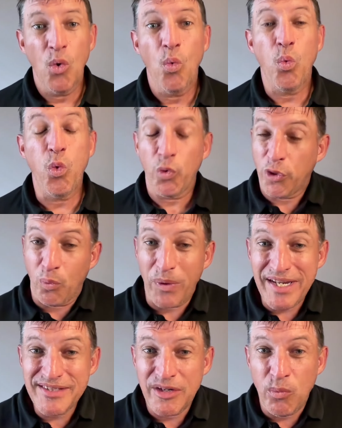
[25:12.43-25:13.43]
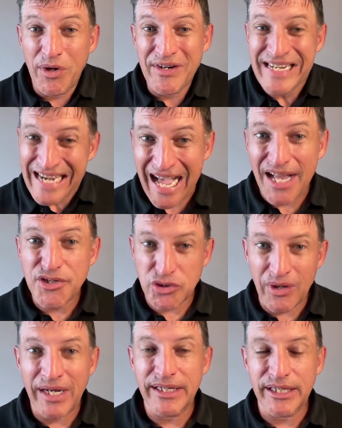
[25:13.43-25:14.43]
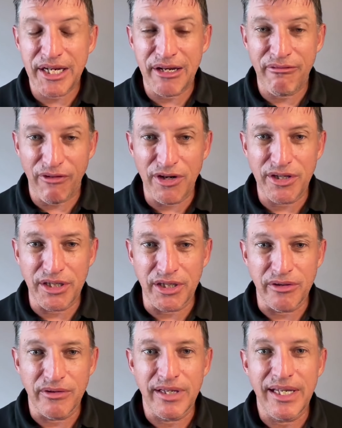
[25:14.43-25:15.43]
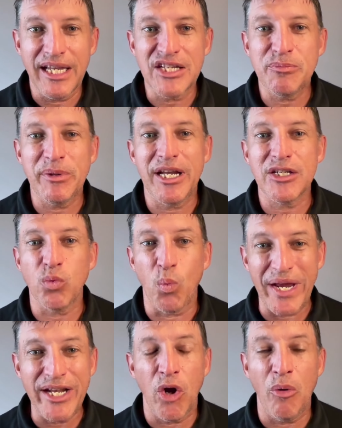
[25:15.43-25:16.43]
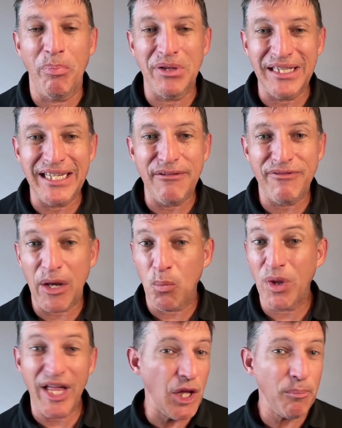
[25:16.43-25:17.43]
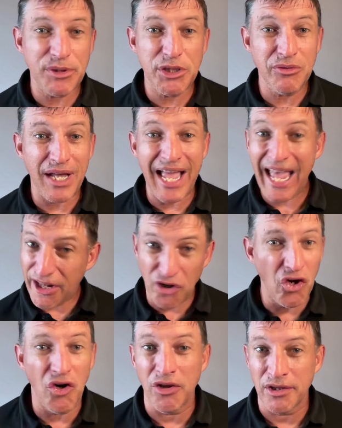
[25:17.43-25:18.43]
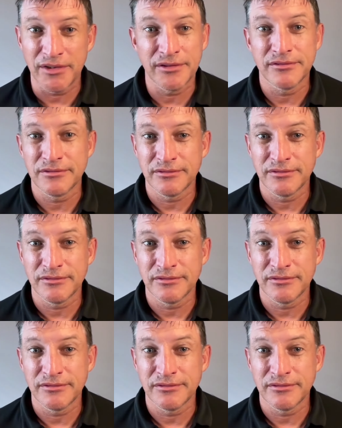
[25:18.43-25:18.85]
The reason we're not trying to convert you is because we don't believe that will help you at all.